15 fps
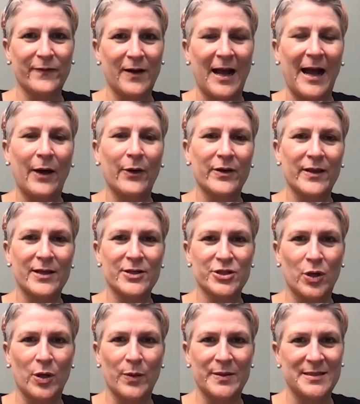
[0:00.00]
for how do they
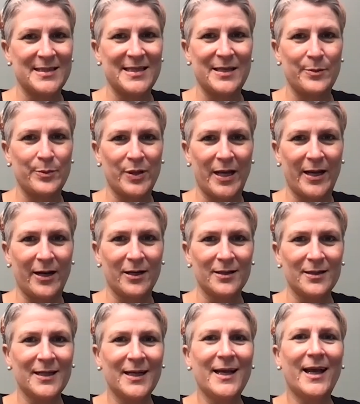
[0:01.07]
show up as a team
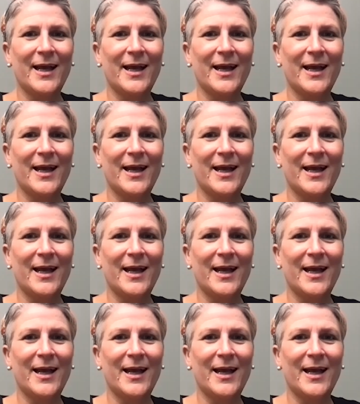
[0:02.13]
player